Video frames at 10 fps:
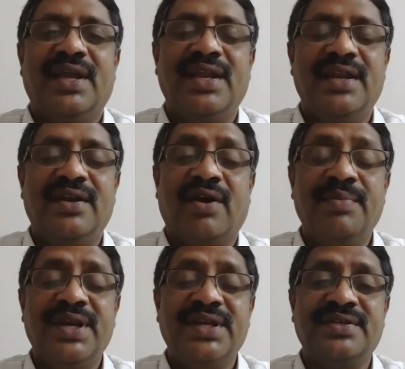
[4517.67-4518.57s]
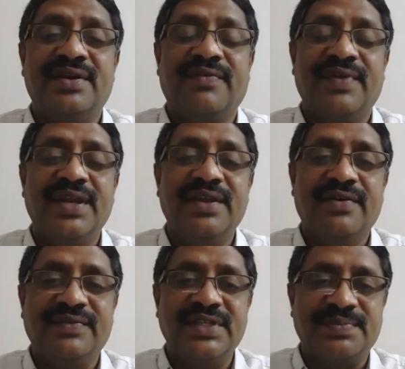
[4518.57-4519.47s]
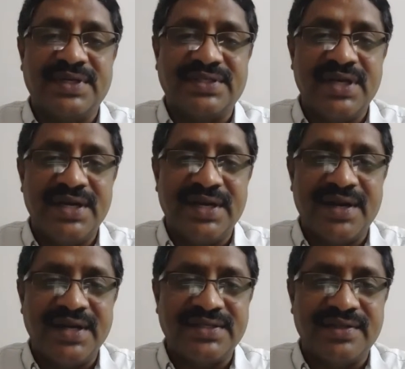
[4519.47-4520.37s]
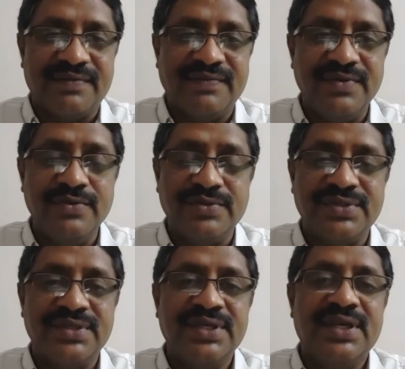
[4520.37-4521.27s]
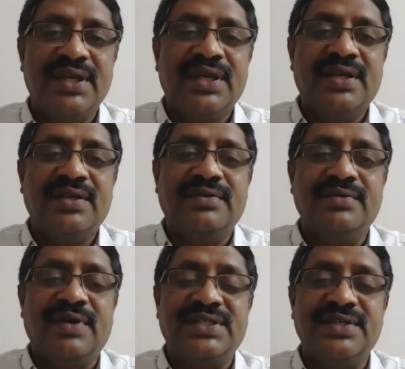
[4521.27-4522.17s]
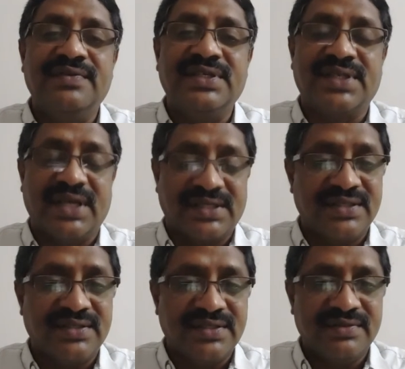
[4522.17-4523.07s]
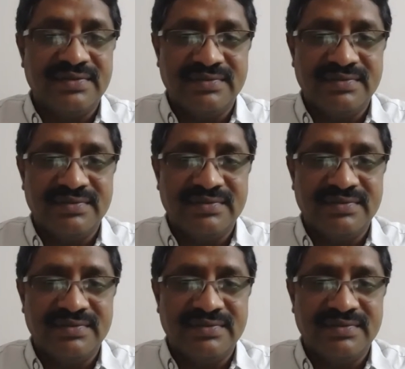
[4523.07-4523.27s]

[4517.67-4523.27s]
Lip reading: any domination of any of these personality traits are of use to achieve the success.